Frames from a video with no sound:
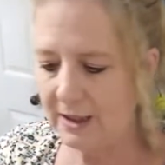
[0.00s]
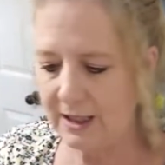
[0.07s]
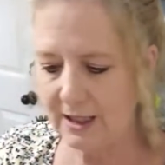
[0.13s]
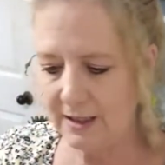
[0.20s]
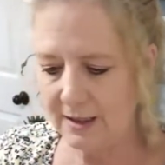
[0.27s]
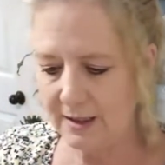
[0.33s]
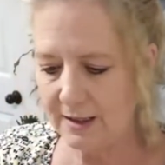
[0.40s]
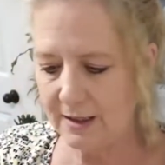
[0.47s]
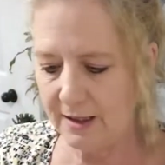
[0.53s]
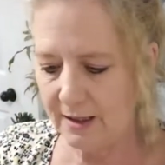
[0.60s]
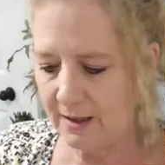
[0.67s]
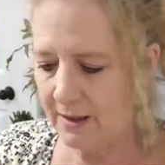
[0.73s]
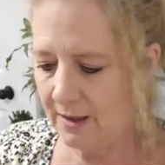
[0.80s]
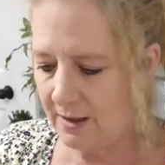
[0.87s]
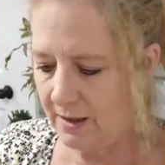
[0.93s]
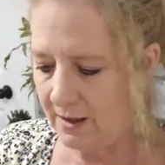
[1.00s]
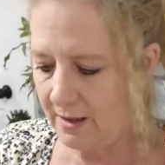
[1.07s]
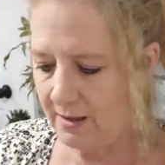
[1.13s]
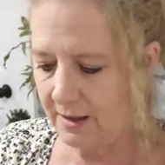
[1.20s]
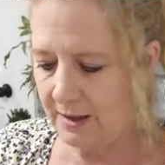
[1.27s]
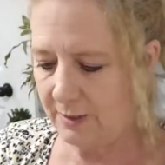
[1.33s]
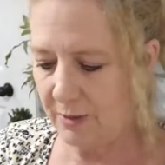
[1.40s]
This
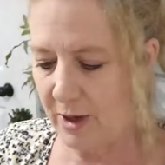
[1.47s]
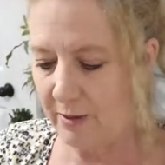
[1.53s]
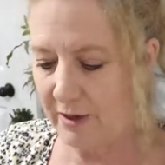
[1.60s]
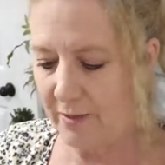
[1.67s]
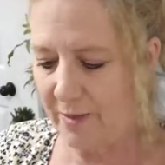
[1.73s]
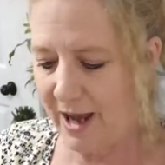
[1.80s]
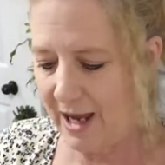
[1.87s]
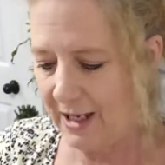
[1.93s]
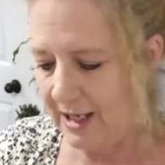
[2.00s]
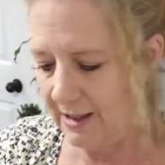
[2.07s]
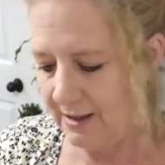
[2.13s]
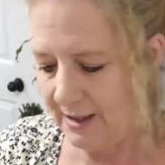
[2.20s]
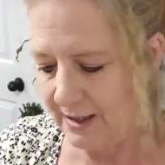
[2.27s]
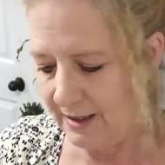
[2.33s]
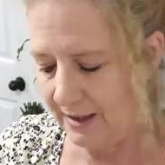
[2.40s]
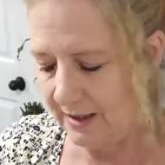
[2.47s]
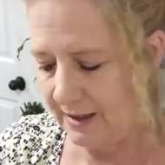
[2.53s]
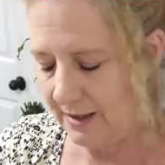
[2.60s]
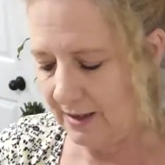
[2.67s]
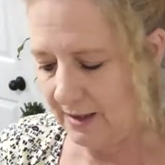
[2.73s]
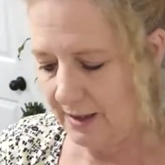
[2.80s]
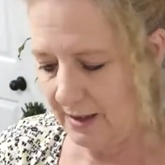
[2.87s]
is probably the packing list.
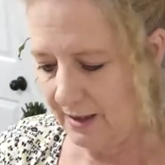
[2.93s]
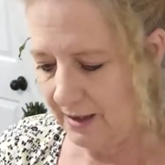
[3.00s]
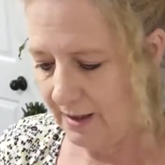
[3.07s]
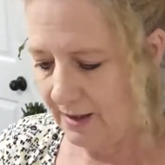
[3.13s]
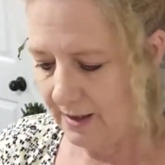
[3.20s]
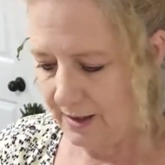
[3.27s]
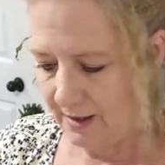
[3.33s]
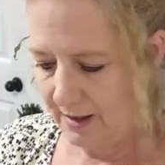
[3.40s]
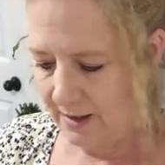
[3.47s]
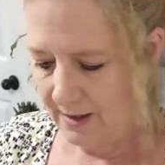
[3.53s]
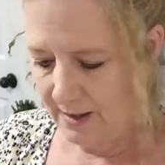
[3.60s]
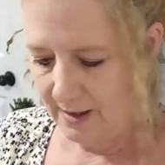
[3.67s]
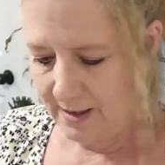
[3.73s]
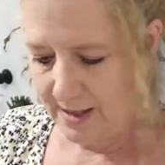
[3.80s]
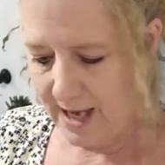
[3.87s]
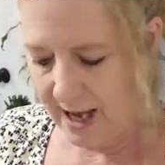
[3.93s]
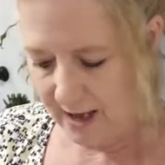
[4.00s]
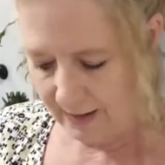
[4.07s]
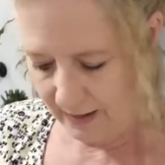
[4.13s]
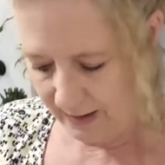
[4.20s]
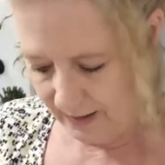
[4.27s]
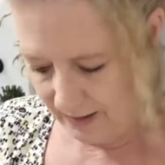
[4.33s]

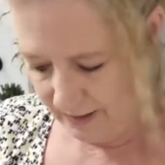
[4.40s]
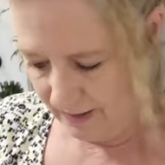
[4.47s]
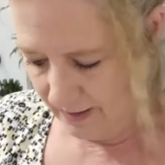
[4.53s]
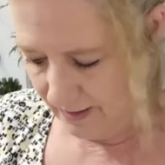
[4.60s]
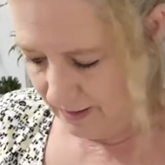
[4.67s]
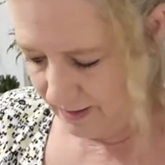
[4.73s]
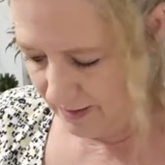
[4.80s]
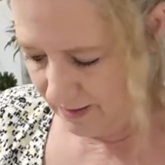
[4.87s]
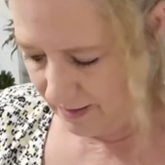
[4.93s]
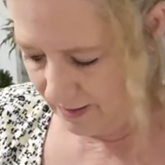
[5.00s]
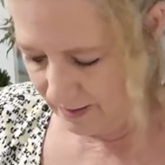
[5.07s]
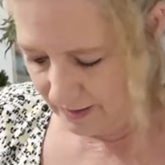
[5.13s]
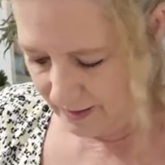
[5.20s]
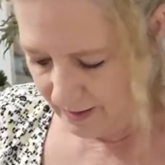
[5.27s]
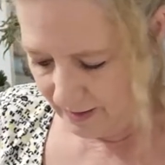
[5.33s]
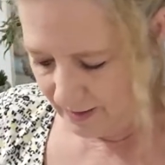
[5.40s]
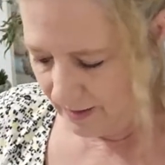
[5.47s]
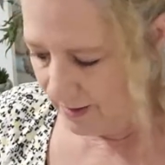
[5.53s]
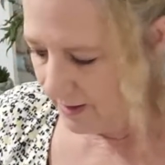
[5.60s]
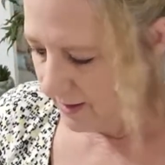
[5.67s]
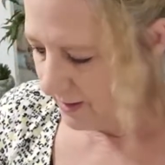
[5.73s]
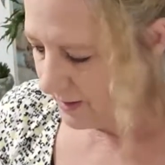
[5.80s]
Yes.
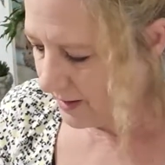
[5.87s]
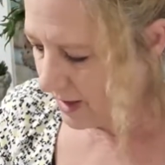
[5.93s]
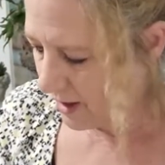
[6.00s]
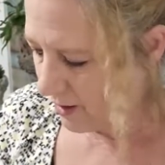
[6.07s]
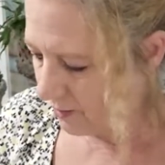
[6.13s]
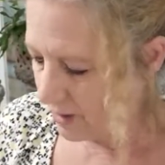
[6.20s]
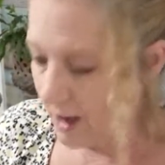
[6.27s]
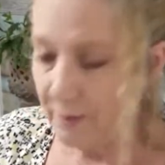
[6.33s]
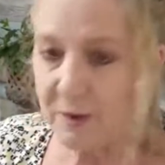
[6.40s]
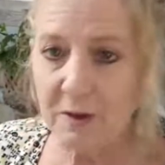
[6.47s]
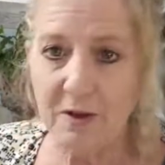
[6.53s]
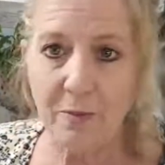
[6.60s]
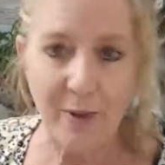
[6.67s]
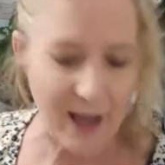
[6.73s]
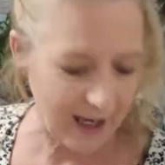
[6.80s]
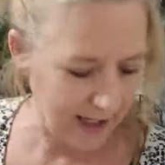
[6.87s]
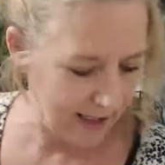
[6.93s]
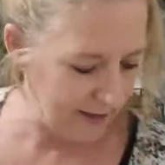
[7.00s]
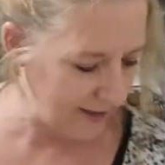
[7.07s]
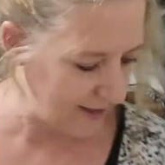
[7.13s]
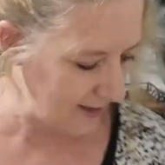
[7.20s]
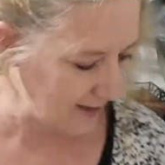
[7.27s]
So it comes with a
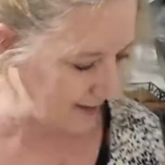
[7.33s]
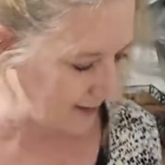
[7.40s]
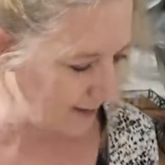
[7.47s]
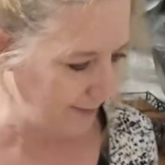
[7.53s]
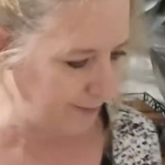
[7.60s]
packing list.